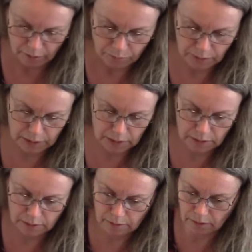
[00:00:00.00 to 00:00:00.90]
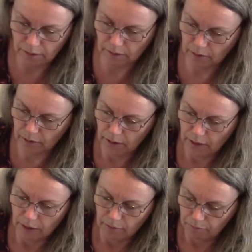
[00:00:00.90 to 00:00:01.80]
meaning the
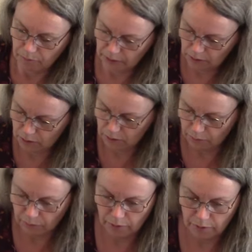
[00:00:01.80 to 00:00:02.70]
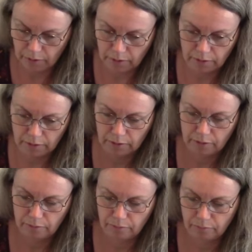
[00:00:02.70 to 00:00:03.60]
midsummer
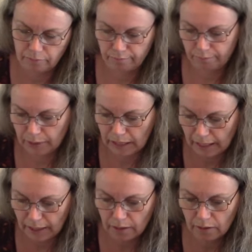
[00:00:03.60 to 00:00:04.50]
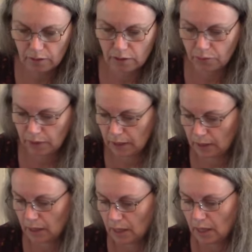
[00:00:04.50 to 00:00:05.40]
play in a way.
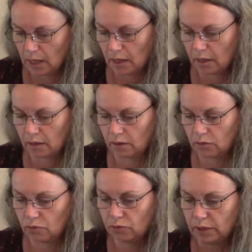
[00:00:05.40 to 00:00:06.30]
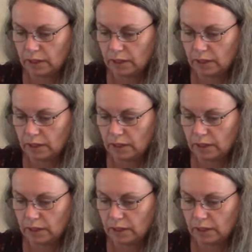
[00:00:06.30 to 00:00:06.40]
And Tori